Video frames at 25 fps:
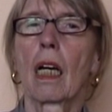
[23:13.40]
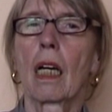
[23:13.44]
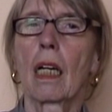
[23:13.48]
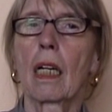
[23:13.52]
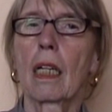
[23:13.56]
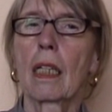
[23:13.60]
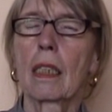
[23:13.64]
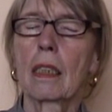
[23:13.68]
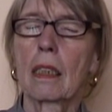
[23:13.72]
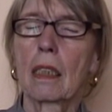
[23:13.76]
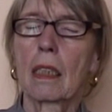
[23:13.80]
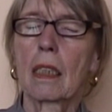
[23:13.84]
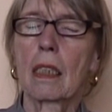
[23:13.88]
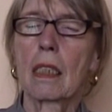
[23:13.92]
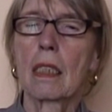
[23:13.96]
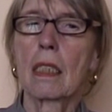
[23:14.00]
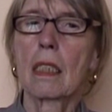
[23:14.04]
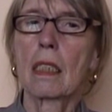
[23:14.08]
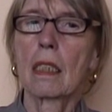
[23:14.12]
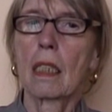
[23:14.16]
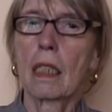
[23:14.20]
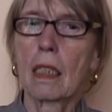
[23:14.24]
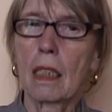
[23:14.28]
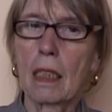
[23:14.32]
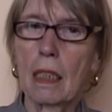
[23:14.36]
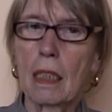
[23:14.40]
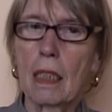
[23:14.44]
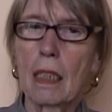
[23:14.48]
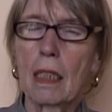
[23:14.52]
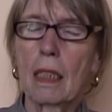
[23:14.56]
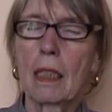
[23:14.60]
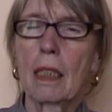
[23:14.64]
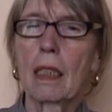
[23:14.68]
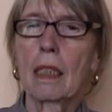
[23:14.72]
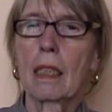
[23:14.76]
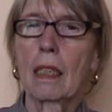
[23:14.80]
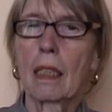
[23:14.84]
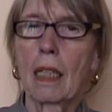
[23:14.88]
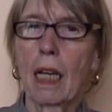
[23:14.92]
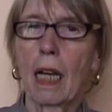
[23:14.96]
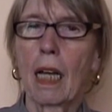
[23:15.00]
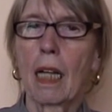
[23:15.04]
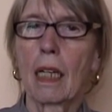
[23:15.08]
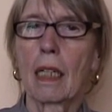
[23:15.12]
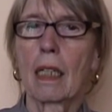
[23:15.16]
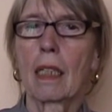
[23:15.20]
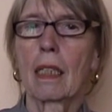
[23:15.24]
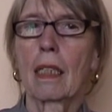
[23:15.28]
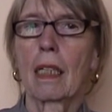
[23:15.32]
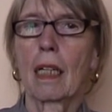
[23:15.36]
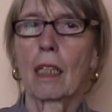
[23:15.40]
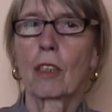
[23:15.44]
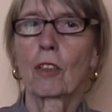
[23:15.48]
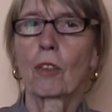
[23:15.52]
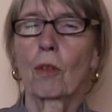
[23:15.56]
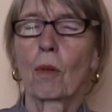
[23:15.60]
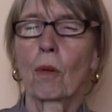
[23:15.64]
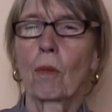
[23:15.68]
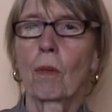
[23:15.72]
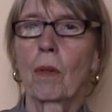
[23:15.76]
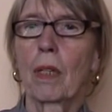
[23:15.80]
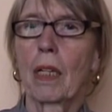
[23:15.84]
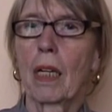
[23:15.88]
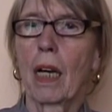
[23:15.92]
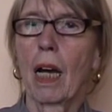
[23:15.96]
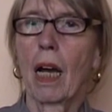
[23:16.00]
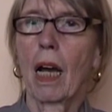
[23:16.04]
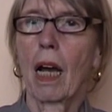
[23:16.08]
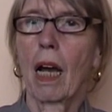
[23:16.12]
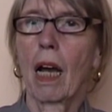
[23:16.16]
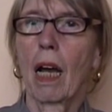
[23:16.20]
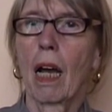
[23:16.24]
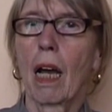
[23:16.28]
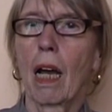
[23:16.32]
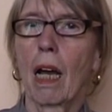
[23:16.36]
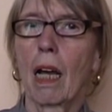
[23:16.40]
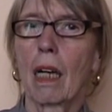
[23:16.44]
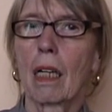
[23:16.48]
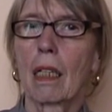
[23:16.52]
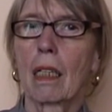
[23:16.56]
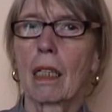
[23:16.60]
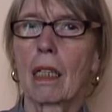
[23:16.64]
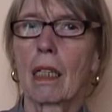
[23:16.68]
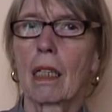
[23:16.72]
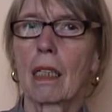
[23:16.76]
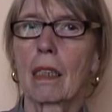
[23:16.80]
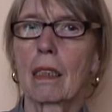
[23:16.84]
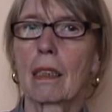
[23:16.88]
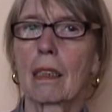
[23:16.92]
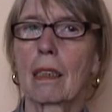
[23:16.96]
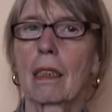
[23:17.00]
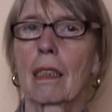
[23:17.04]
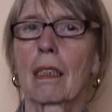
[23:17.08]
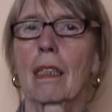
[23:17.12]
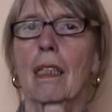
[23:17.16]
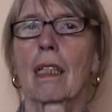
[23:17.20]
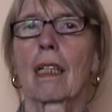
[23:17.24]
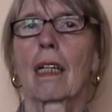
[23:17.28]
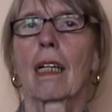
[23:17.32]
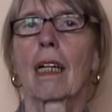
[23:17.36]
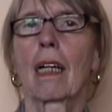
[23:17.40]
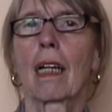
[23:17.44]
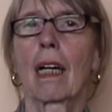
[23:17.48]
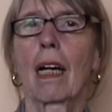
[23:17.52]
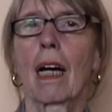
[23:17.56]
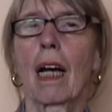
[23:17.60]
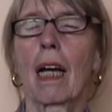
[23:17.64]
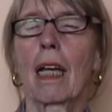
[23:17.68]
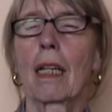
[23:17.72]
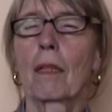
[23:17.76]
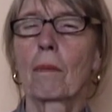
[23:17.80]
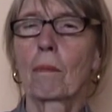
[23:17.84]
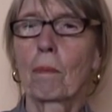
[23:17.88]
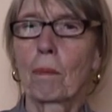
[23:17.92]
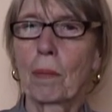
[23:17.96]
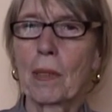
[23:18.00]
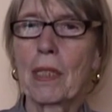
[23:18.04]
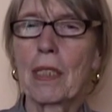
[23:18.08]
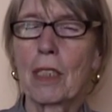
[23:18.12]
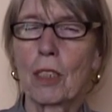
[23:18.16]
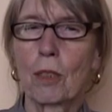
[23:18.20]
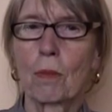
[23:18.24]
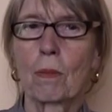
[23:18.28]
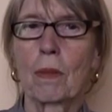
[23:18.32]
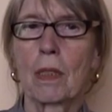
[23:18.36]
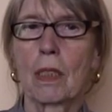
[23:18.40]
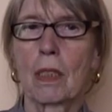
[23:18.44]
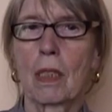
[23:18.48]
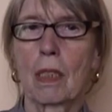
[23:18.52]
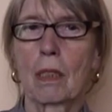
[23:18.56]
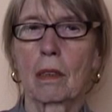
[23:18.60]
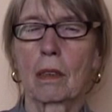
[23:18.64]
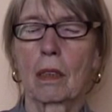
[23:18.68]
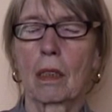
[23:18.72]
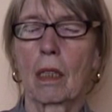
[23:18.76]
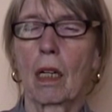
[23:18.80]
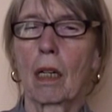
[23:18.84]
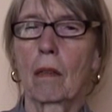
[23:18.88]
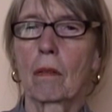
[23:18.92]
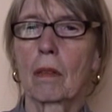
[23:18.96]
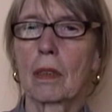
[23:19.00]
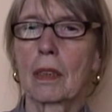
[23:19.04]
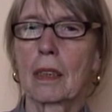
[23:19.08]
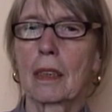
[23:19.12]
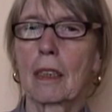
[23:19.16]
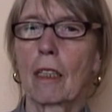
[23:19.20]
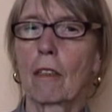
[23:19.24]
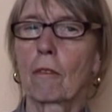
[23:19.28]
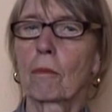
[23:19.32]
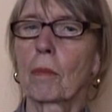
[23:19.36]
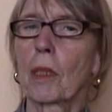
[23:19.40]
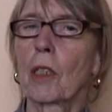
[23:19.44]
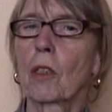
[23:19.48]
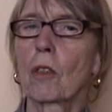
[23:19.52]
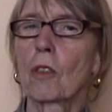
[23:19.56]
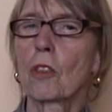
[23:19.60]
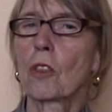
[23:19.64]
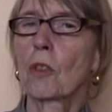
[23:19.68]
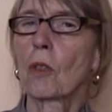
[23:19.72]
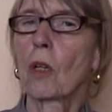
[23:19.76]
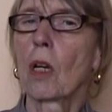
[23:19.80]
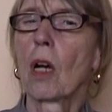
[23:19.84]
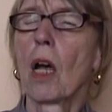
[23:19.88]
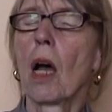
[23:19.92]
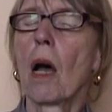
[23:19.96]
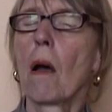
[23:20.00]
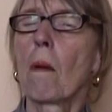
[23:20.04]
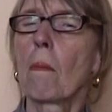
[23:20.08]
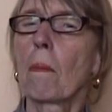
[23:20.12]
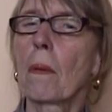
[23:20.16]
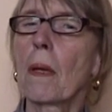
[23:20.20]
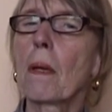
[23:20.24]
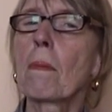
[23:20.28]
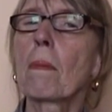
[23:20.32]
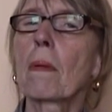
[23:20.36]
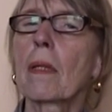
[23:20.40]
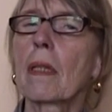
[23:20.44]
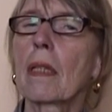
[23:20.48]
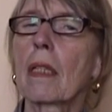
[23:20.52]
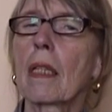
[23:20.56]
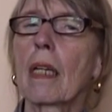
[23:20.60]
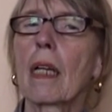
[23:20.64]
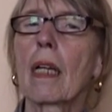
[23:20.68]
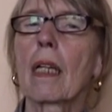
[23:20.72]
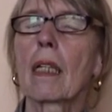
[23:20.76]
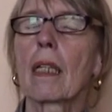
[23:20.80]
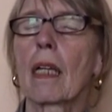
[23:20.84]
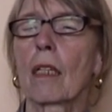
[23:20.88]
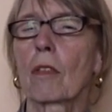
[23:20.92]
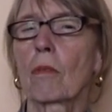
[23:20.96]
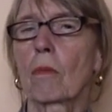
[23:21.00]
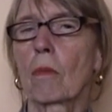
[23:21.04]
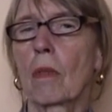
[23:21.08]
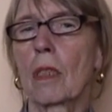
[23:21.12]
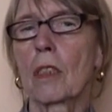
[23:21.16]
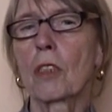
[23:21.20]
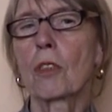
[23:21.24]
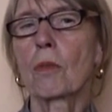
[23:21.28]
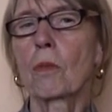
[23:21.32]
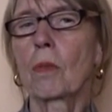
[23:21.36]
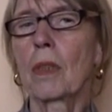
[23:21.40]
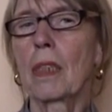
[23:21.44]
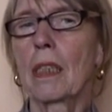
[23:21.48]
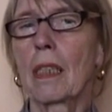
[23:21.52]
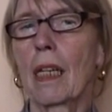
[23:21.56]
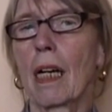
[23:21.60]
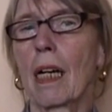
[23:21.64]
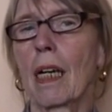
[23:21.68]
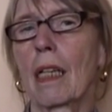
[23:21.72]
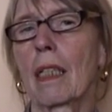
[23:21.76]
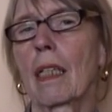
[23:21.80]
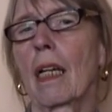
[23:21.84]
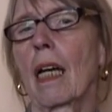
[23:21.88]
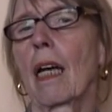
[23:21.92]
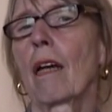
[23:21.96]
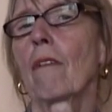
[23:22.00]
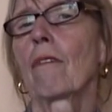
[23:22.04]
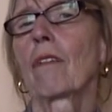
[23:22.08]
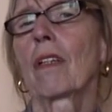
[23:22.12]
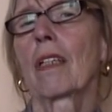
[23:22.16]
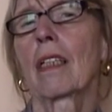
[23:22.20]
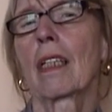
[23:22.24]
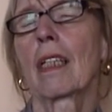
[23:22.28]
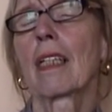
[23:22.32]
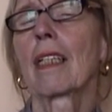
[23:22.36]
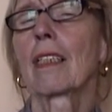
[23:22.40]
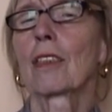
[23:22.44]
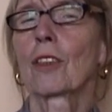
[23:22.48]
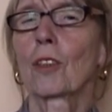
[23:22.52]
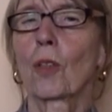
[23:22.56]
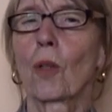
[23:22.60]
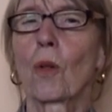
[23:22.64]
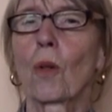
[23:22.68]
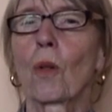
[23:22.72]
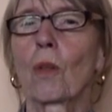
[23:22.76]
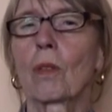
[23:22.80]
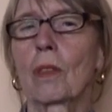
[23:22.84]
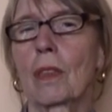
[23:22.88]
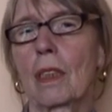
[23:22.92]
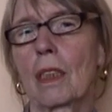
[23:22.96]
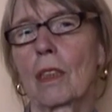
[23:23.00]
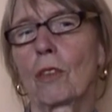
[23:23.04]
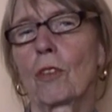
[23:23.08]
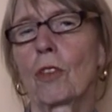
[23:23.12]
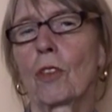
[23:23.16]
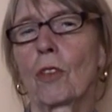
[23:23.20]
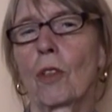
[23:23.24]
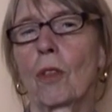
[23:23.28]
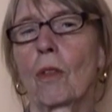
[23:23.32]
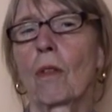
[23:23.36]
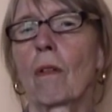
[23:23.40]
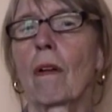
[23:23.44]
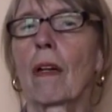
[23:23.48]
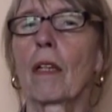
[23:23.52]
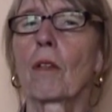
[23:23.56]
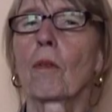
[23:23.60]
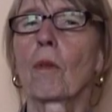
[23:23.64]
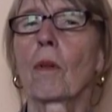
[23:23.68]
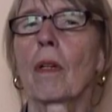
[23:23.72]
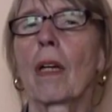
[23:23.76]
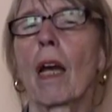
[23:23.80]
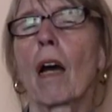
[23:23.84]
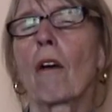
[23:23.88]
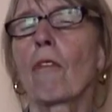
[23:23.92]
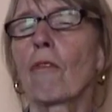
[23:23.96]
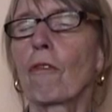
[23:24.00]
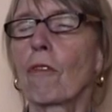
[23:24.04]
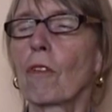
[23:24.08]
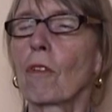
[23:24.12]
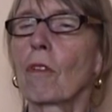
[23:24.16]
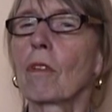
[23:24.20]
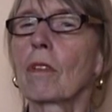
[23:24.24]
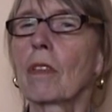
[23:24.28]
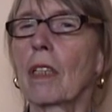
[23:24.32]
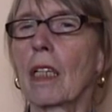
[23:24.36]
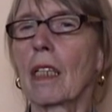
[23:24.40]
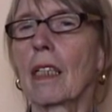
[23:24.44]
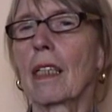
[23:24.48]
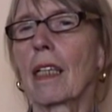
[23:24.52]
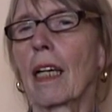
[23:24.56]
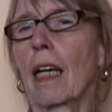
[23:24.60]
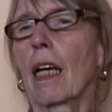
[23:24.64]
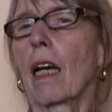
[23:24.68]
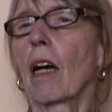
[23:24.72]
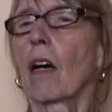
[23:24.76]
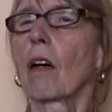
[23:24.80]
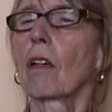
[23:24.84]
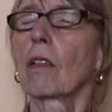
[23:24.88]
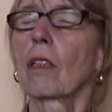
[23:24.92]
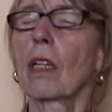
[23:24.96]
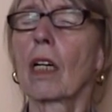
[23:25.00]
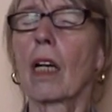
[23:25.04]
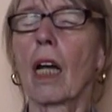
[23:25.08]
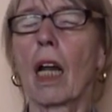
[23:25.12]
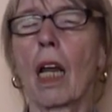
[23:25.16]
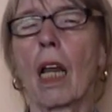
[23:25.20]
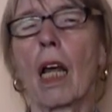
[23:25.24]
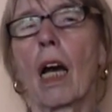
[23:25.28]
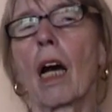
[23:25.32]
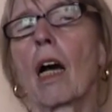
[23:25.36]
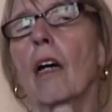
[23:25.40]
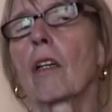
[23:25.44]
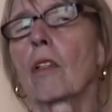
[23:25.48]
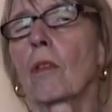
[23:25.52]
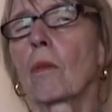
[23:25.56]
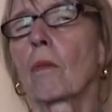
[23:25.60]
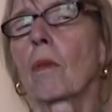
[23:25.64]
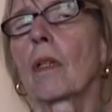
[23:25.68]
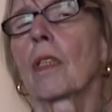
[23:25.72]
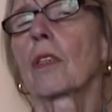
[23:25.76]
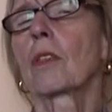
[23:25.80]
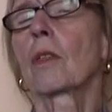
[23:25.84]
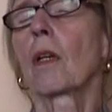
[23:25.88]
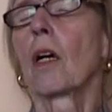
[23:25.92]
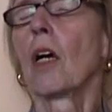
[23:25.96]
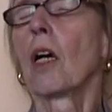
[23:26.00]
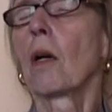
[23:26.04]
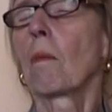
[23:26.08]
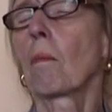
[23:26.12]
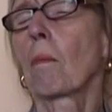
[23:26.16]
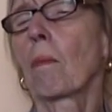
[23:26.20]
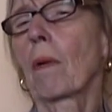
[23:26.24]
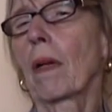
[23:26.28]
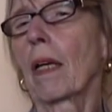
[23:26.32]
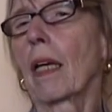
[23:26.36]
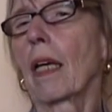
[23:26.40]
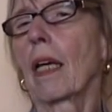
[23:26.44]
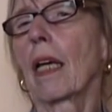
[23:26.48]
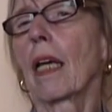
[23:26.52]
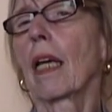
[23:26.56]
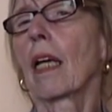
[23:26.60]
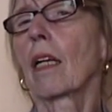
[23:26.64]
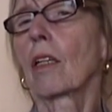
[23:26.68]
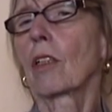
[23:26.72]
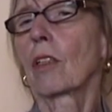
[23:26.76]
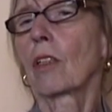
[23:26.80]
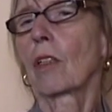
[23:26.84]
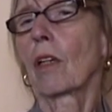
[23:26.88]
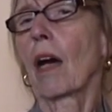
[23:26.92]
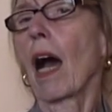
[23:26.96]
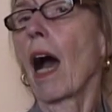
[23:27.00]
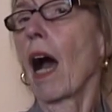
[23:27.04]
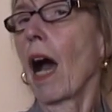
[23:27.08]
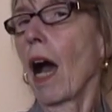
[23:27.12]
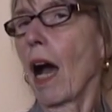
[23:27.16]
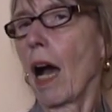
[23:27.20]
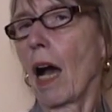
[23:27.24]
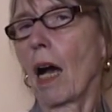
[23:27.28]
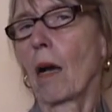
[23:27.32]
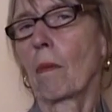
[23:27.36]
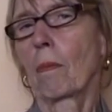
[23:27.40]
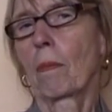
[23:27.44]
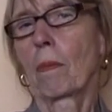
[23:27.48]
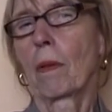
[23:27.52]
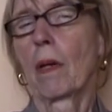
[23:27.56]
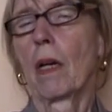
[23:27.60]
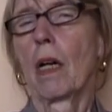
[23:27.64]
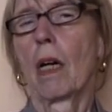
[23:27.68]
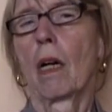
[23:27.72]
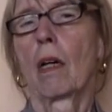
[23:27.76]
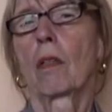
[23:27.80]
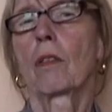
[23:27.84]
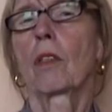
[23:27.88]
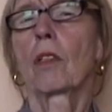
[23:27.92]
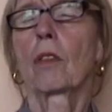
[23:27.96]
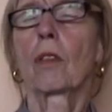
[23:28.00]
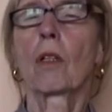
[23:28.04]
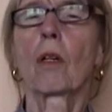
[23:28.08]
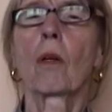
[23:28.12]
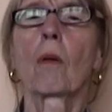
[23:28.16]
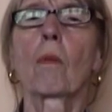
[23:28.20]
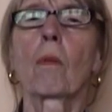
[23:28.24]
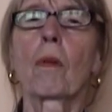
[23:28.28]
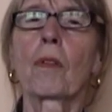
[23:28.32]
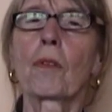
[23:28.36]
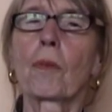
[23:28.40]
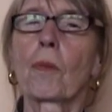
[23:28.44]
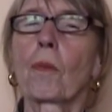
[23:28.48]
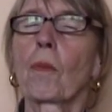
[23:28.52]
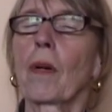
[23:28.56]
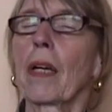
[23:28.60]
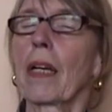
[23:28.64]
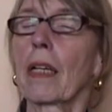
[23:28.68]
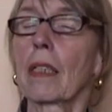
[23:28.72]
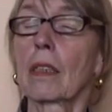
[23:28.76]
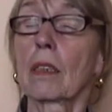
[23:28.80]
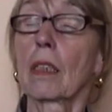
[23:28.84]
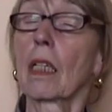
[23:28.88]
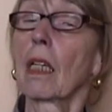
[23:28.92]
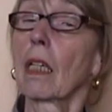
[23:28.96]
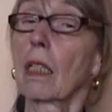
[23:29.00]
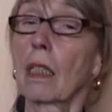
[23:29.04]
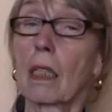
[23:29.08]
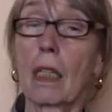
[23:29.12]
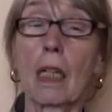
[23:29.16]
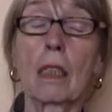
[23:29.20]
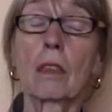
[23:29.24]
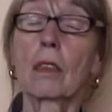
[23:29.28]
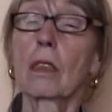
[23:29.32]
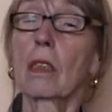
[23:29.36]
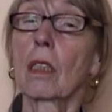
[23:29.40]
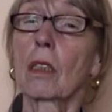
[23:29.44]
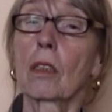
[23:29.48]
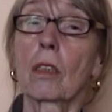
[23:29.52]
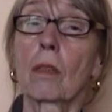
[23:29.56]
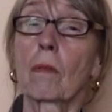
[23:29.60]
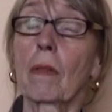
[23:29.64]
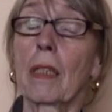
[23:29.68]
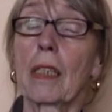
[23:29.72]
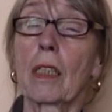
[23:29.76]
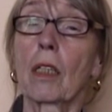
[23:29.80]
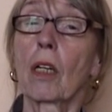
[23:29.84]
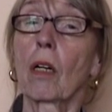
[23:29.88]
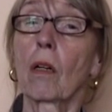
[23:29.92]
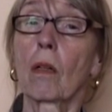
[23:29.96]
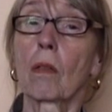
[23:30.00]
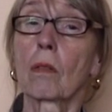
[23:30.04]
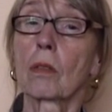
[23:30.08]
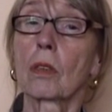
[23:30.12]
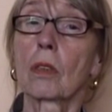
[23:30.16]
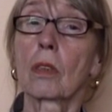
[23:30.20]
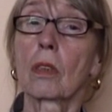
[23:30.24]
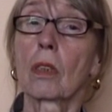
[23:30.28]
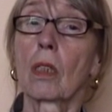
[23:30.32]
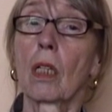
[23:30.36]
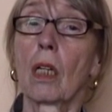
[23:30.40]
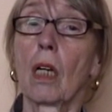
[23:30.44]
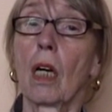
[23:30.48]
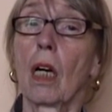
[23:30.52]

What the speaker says: It is really then that we are at peace with ourselves, because people think that once we die, everything is rosy, and we are floating there on a cloud with playing the harp, with wings. That's not the way it goes.